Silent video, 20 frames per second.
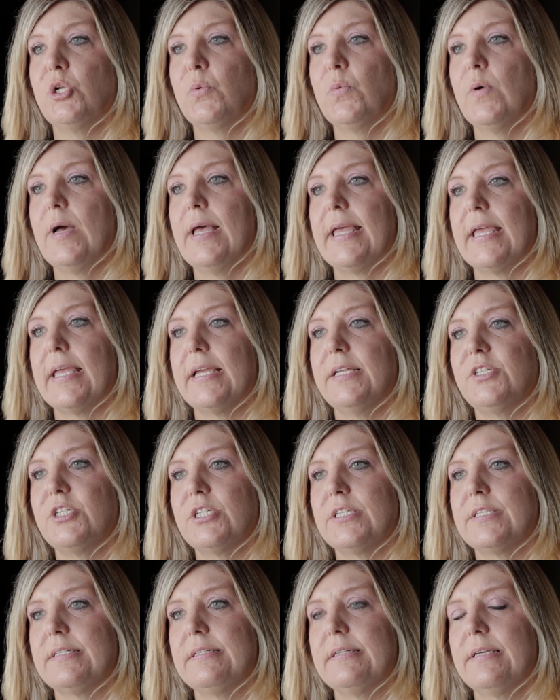away and
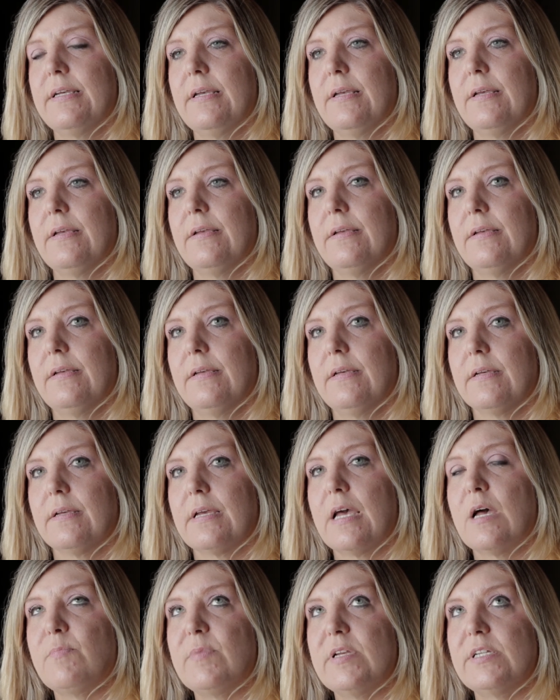just
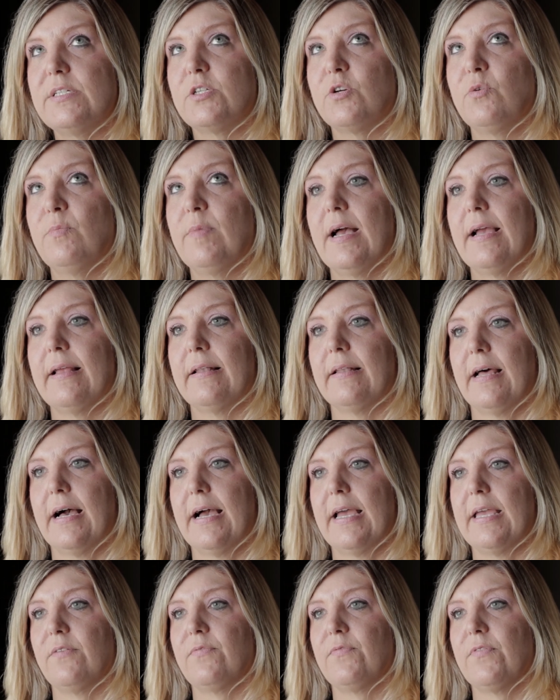come into my
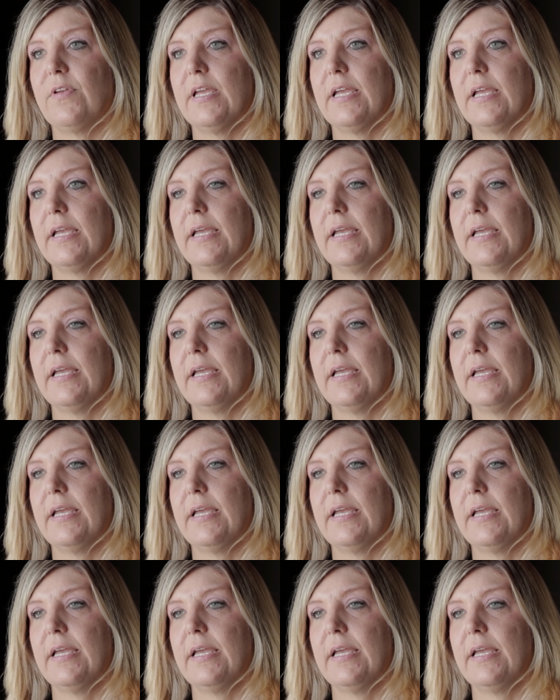life.